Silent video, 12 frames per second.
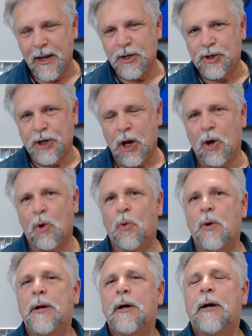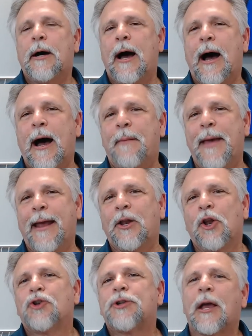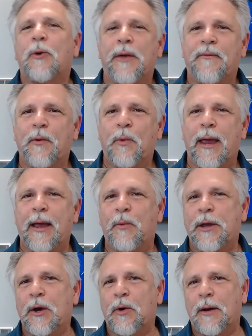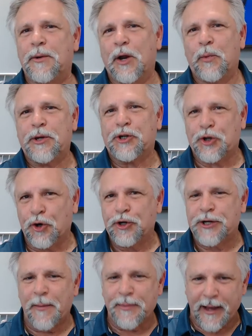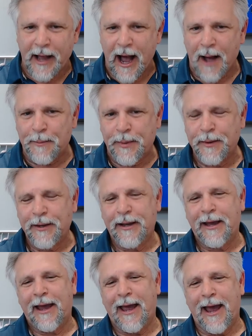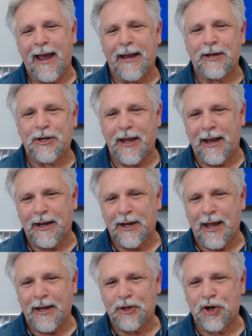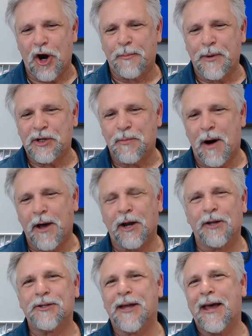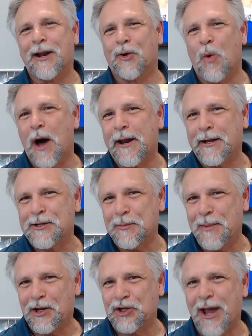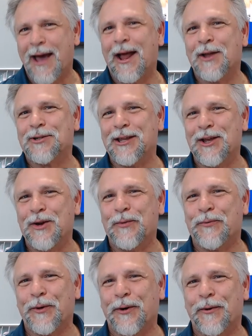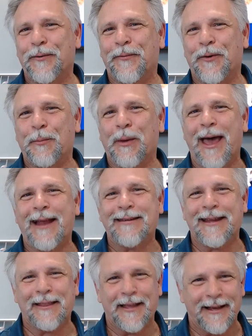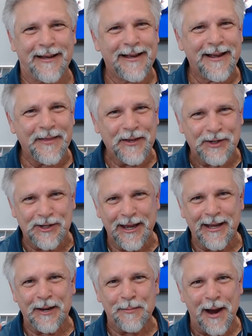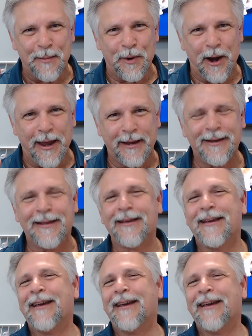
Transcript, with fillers: So uh, it looks like we, we, we, you know, we stirred something up, and, and, and Sharpie's Models and Aquatics, a big shout out to you for, for planting the, the seed in my brain